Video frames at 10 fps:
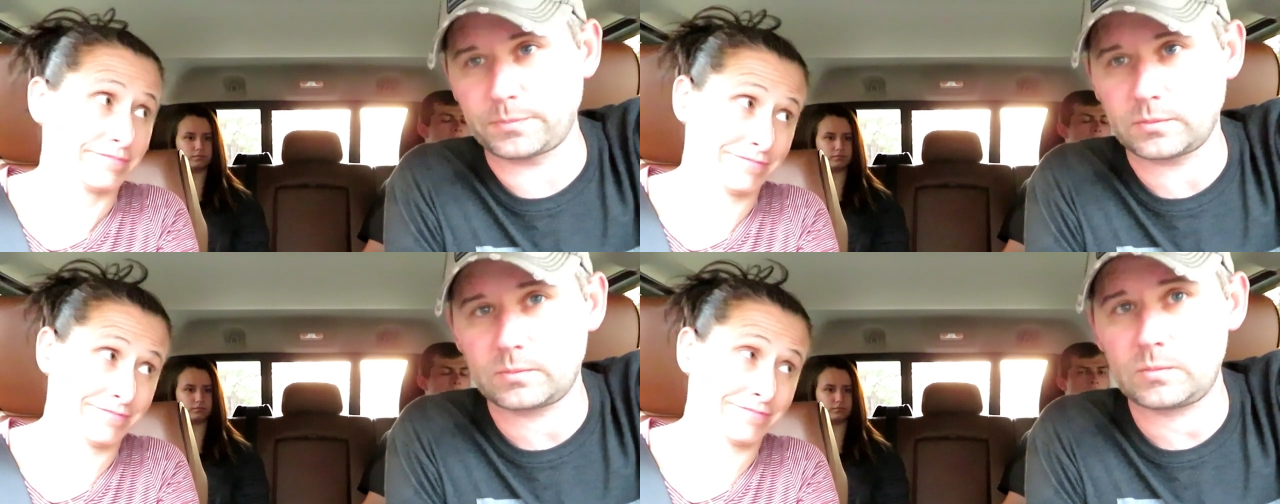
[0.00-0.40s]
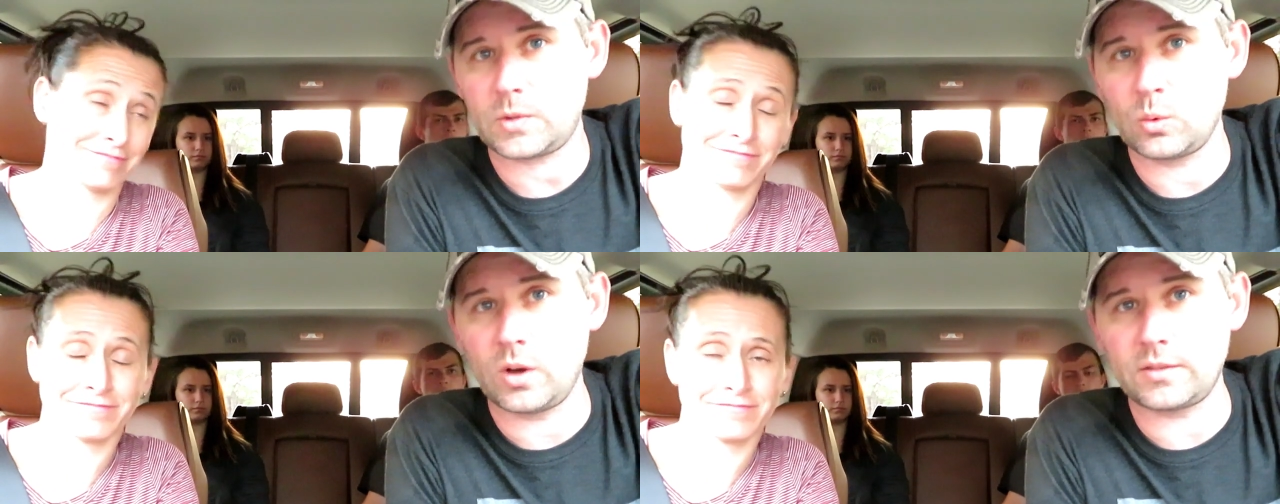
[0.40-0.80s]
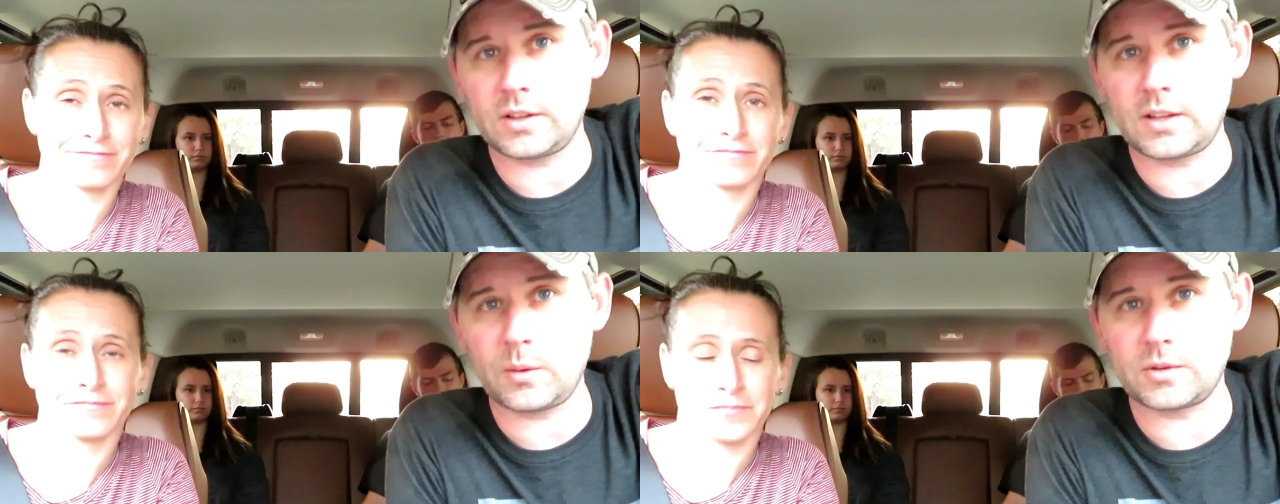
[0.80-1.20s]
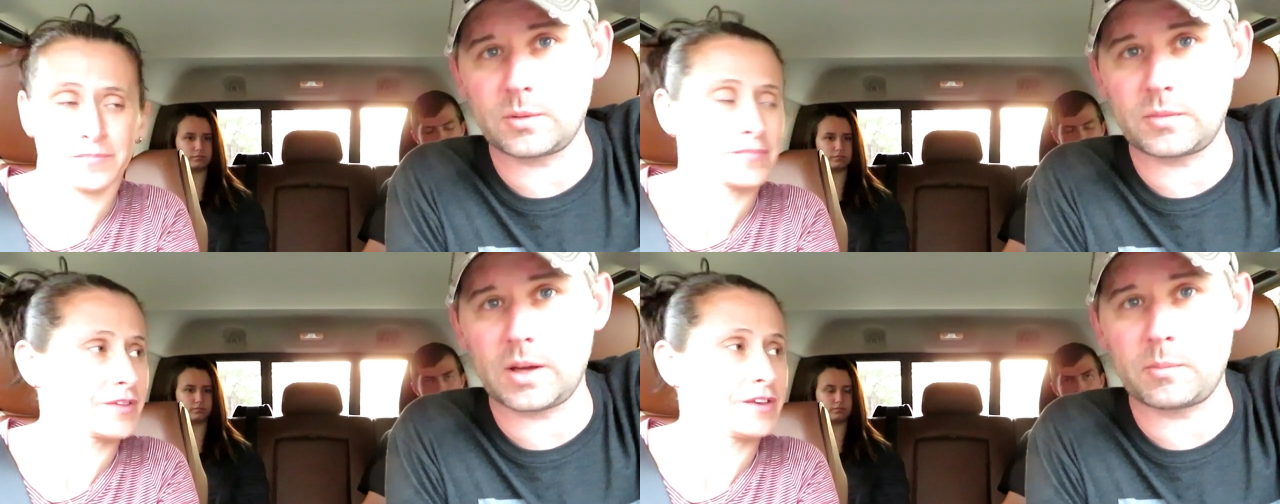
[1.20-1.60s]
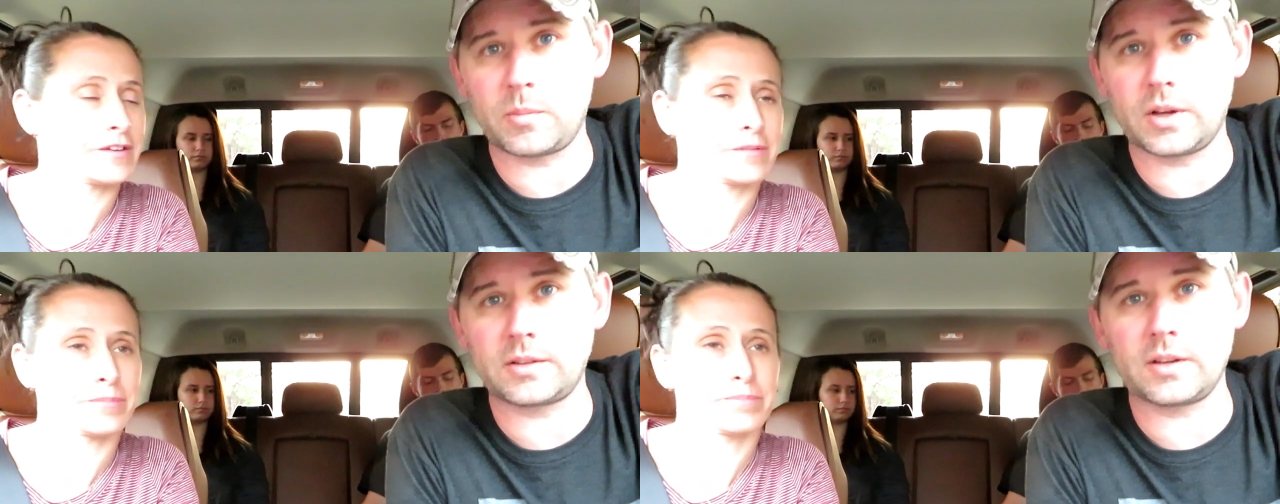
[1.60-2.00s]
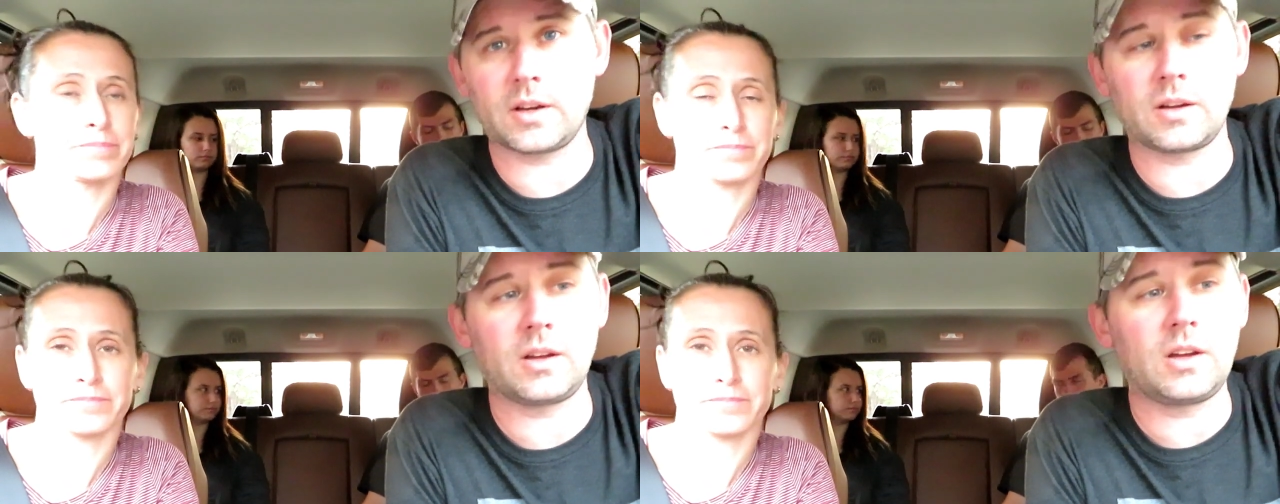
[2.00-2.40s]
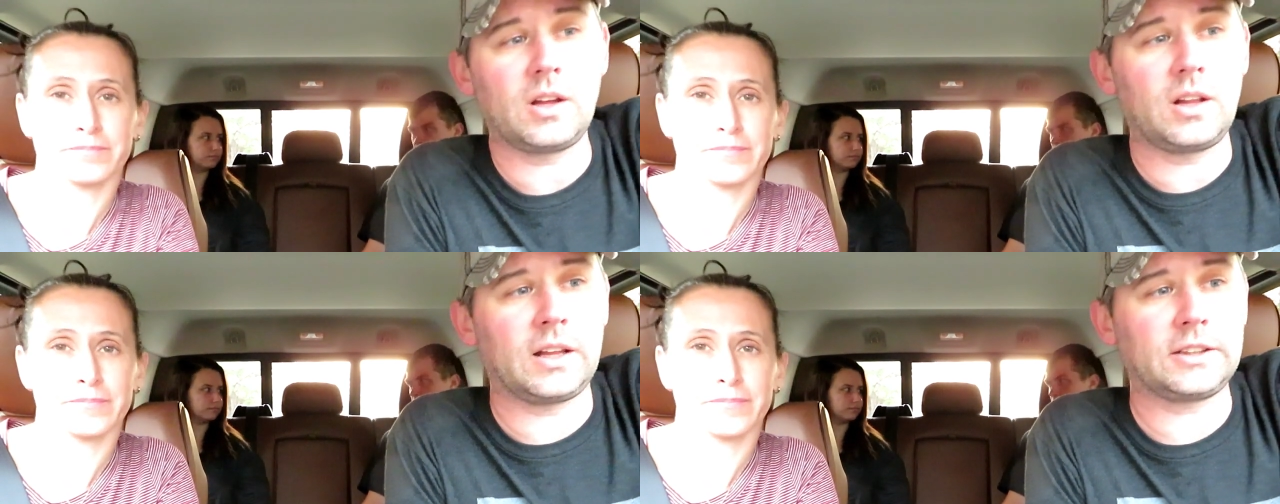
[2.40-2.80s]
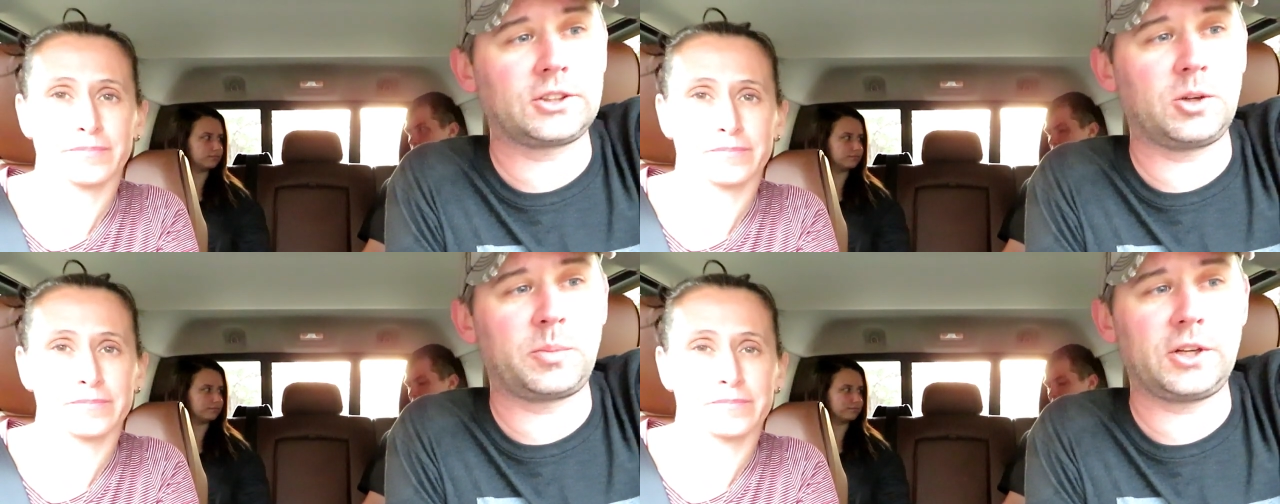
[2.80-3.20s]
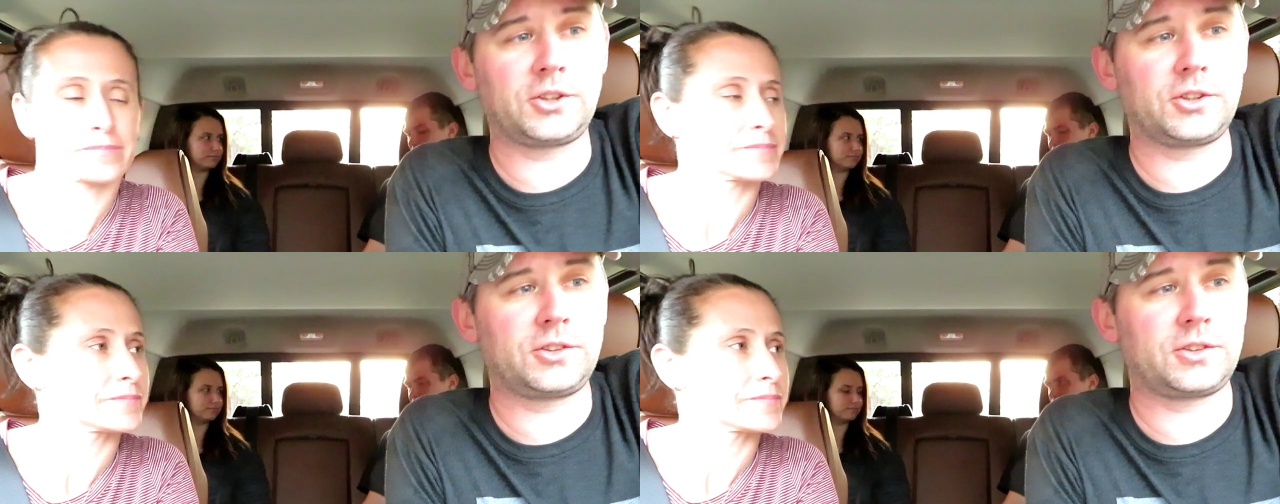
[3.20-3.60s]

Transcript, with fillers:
Speaker 1: We'll have to hit that one sometime. Yeah. But lots of good pictures